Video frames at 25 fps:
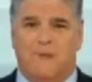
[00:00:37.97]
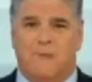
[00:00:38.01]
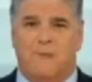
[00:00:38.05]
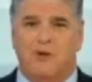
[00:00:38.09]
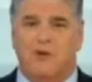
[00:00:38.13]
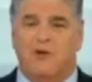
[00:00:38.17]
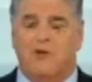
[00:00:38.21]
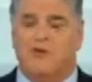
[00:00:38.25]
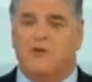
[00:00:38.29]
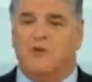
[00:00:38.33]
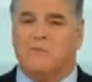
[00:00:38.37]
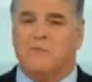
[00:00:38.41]

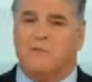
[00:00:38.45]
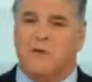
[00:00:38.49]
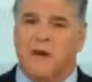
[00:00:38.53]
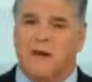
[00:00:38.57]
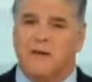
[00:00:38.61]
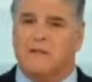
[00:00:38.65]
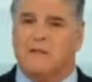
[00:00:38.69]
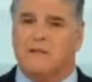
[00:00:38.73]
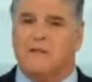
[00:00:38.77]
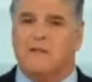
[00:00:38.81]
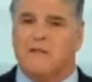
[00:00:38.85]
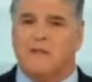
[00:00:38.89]
Because the
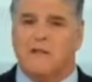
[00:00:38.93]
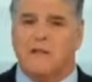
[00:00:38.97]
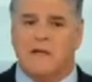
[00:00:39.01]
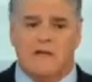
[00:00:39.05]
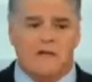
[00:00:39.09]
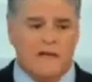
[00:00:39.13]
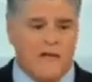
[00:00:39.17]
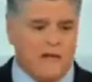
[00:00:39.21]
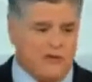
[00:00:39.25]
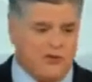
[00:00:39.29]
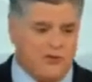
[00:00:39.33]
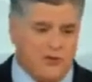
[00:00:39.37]
president is
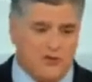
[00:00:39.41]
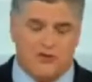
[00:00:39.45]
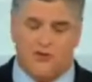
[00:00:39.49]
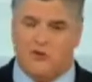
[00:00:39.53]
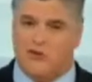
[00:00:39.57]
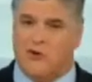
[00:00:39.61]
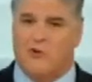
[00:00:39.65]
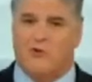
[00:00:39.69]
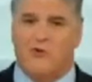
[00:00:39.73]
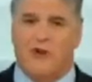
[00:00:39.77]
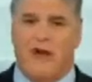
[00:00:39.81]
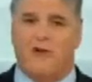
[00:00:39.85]
saying that's just
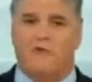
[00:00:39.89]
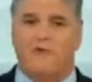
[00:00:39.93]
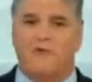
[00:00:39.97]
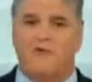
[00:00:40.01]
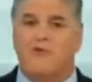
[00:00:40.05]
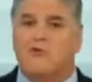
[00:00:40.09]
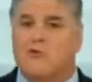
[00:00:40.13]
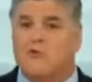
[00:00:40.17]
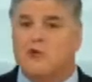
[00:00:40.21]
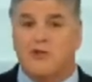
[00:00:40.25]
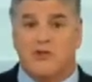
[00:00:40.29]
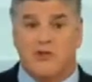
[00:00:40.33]
so not
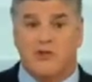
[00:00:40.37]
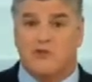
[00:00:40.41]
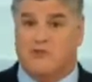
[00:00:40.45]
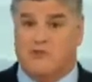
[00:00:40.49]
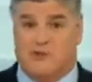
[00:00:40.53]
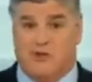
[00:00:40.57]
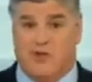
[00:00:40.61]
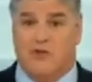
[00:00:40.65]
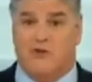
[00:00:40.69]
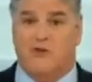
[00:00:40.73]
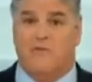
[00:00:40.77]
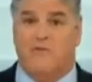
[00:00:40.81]
true.
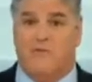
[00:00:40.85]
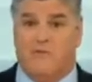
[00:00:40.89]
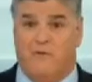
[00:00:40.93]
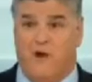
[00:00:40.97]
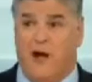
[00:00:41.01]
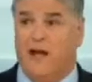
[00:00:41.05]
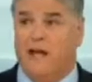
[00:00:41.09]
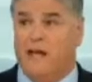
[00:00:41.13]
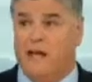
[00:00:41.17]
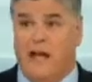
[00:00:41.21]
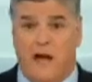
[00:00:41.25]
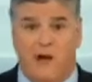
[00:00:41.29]
Can you
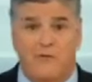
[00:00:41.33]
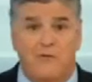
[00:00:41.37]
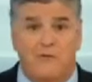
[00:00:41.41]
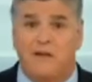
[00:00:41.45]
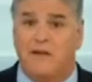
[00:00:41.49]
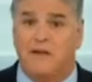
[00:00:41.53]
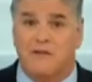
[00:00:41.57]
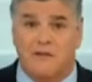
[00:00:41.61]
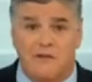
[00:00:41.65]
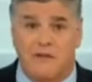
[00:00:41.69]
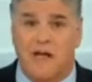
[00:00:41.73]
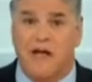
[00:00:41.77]
find out
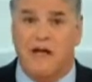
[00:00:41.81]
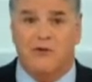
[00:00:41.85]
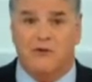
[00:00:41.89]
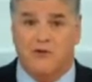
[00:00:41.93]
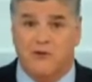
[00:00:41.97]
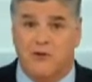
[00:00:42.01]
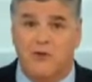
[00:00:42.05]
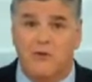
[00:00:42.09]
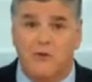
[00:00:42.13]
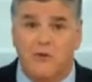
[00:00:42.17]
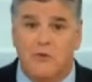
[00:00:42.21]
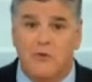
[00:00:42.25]
that it's not
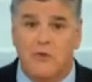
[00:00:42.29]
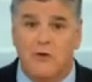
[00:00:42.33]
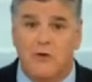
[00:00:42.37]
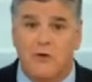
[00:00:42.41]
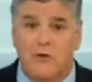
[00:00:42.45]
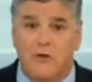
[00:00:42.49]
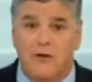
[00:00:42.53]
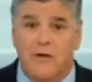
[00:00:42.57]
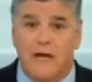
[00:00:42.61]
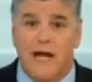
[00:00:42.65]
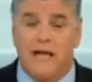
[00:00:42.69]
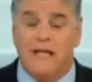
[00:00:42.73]
true?
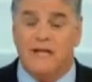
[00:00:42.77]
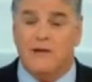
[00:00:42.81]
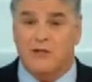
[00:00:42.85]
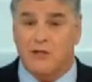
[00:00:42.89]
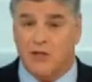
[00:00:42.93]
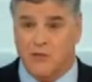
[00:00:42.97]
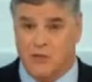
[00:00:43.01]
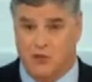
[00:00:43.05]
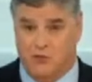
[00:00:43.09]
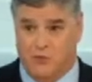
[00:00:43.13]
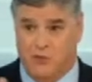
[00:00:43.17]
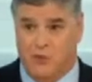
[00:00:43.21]
And
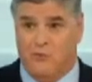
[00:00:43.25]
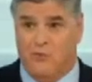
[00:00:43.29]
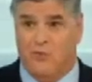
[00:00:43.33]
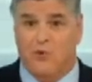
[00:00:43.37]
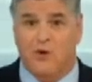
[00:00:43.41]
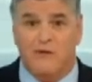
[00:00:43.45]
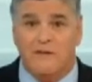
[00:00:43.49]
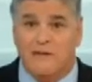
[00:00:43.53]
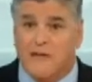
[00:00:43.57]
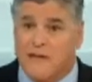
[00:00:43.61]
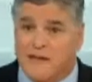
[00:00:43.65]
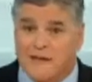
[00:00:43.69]
can you
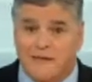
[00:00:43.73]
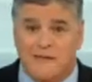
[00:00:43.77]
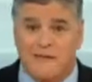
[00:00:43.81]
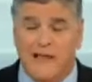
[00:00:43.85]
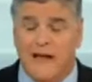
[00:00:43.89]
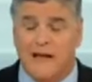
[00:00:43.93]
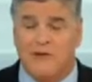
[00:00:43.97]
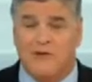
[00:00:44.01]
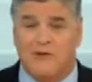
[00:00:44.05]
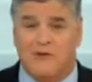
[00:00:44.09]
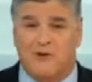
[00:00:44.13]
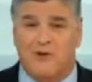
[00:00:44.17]
report that it's
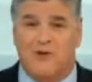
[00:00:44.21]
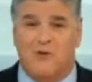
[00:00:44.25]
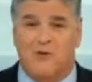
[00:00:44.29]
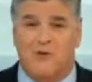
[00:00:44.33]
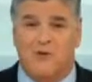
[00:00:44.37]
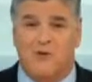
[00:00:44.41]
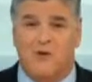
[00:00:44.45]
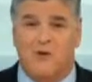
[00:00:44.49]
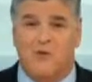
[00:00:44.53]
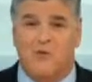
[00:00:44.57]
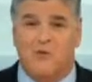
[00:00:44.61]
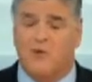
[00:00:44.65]
not
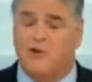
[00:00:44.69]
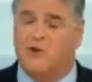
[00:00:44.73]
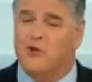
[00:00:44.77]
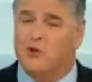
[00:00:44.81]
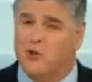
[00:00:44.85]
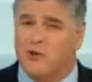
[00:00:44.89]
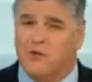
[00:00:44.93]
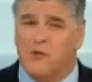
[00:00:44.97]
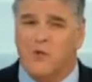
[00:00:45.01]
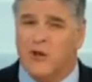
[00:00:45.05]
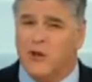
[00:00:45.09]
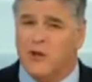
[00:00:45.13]
true? Wouldn't
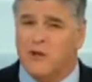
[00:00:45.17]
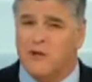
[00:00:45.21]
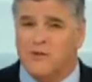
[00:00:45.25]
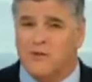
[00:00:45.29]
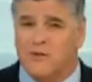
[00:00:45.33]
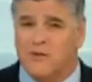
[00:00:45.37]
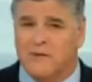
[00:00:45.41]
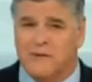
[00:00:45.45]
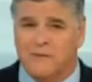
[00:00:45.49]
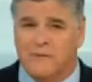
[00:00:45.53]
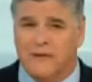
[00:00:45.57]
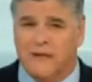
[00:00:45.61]
you want to
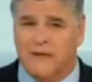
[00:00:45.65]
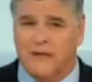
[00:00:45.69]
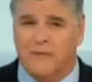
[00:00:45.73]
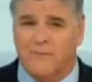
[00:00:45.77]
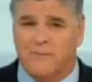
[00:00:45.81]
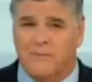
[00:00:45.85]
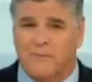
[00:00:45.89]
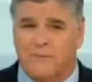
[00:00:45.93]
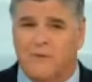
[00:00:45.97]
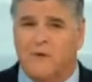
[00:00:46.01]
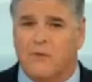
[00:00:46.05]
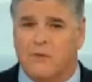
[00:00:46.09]
do the
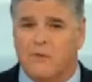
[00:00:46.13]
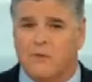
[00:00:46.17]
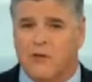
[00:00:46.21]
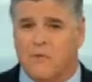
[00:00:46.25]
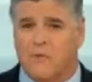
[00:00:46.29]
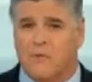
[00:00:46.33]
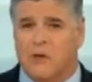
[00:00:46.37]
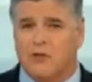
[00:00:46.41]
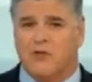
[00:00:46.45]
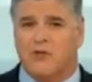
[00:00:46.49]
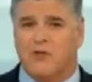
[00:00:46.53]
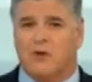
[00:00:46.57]
same? We'll
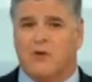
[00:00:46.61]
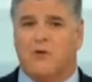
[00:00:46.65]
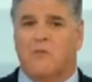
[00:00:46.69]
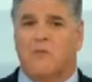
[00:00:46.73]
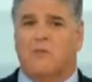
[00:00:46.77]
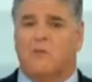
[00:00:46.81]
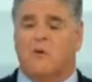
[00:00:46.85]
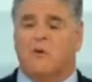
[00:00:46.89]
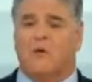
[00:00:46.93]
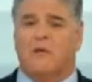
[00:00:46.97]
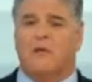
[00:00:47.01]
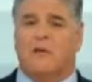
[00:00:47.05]
have much
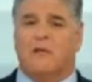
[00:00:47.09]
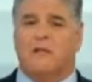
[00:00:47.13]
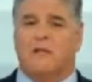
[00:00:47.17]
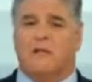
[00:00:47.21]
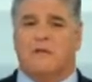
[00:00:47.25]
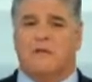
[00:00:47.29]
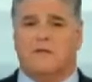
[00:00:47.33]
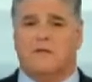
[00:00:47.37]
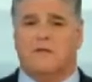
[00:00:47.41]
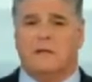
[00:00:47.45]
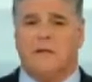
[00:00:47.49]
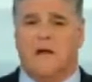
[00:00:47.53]
more on that
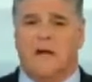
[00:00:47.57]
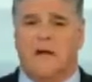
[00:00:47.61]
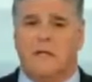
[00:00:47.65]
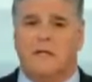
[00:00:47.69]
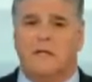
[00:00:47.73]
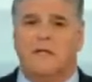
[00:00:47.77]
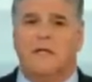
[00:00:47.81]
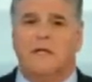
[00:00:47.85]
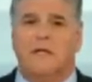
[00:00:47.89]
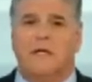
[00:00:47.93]
later tonight.